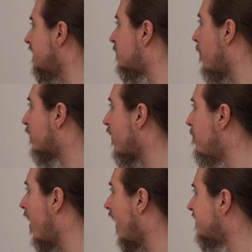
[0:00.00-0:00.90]
it's my grandma.
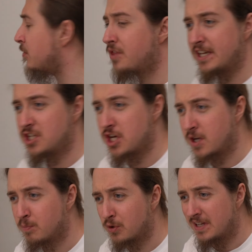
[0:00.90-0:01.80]
I don't think she can
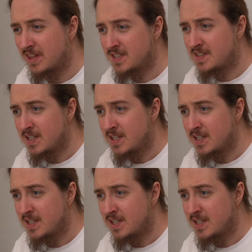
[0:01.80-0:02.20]
breathe. And Oh,